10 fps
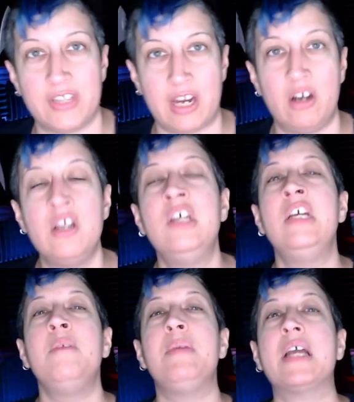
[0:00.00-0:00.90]
is over there
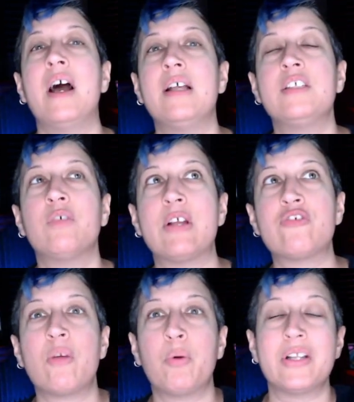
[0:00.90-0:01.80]
because
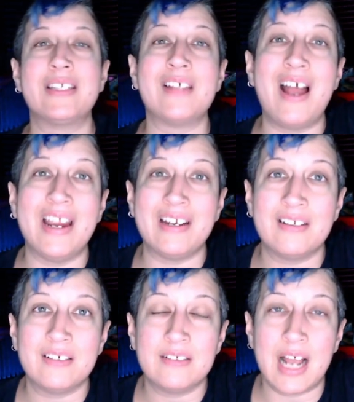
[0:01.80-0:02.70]
the restaurant put a
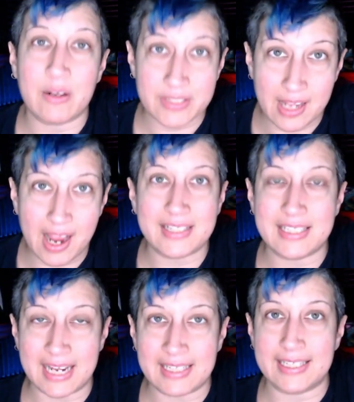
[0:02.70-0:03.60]
sign
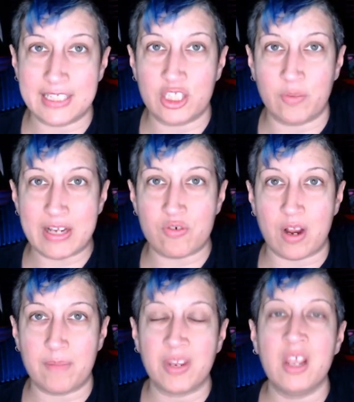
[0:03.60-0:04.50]
outside saying that this is the
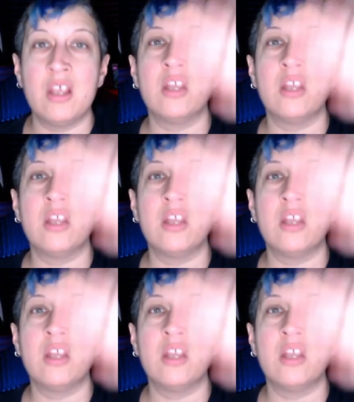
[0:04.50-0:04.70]
restaurant.